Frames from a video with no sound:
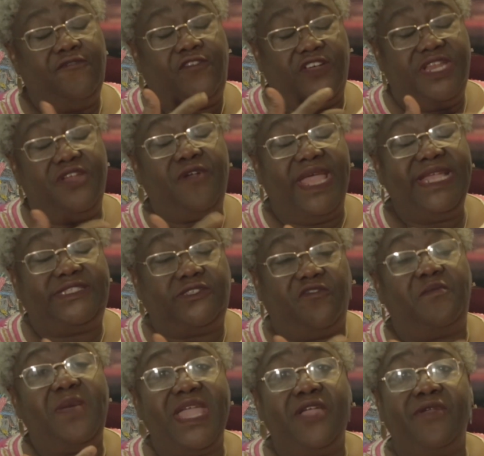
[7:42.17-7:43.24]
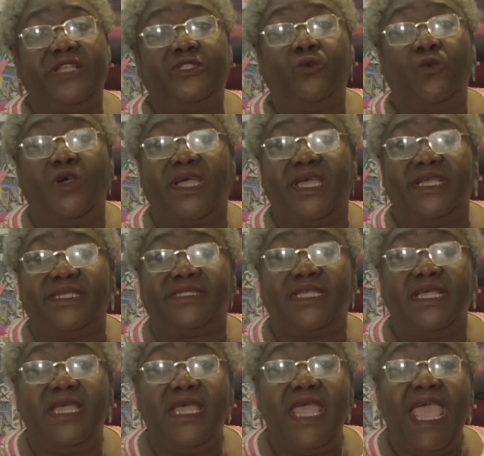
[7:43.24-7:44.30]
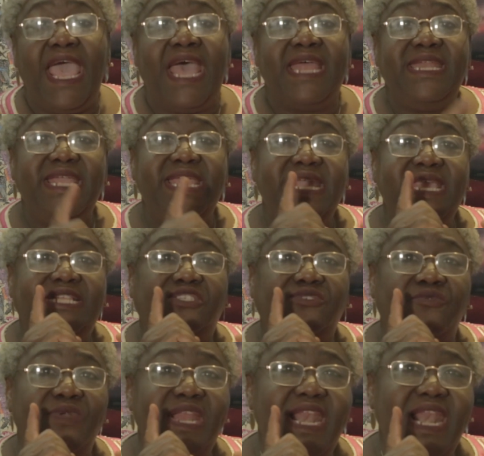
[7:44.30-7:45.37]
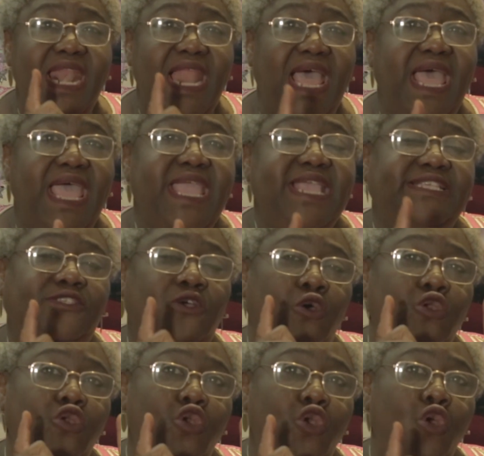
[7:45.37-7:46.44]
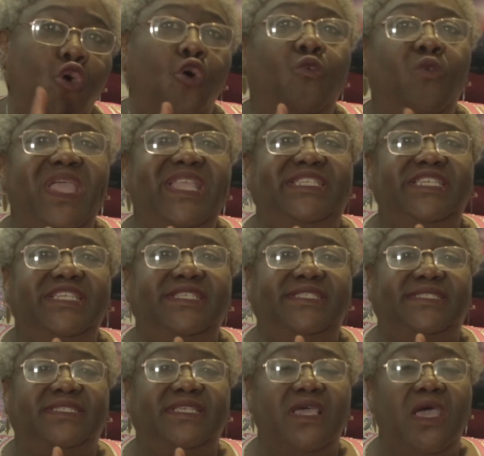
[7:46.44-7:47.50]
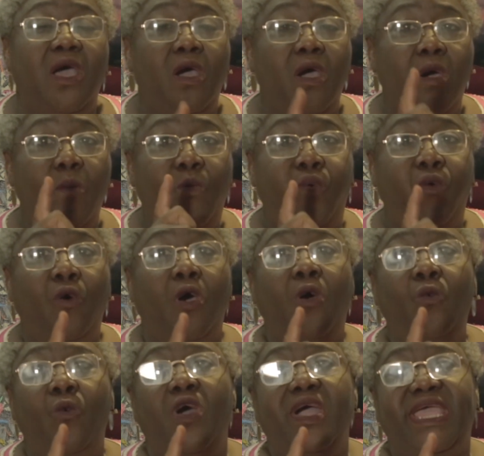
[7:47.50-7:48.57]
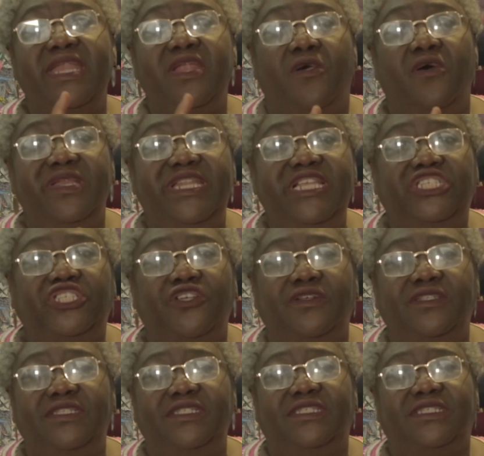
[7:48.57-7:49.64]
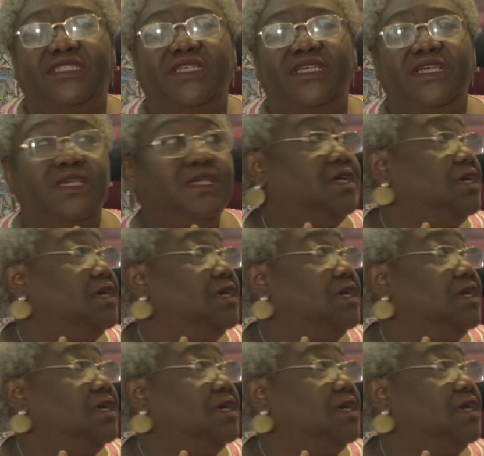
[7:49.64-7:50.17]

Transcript: for the rights of migrant workers. And it relies on low wages, poor working conditions,